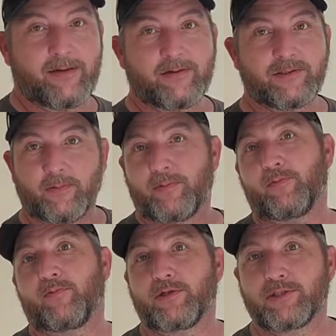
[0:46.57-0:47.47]
Some of the
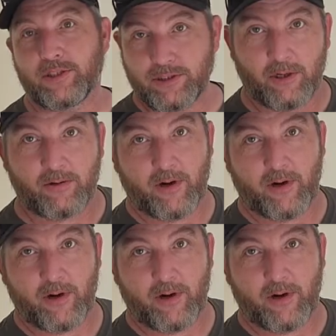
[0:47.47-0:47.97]
ones to start